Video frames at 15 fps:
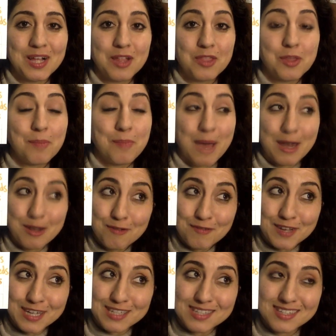the
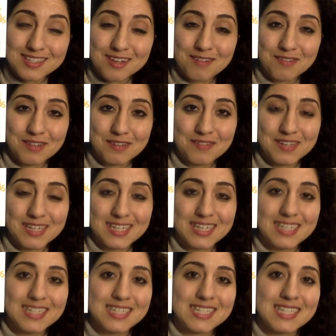benefits of living in
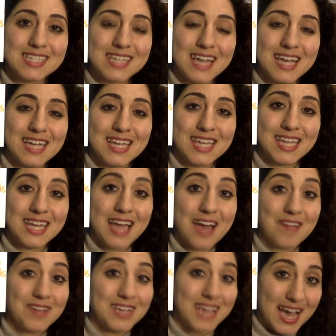a society and
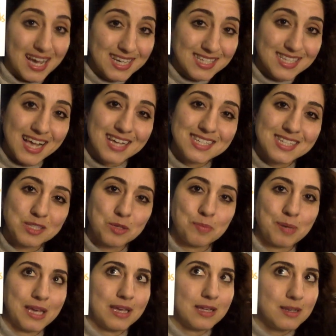having access to
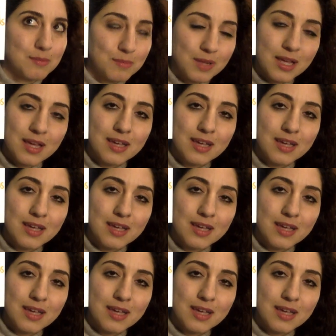pain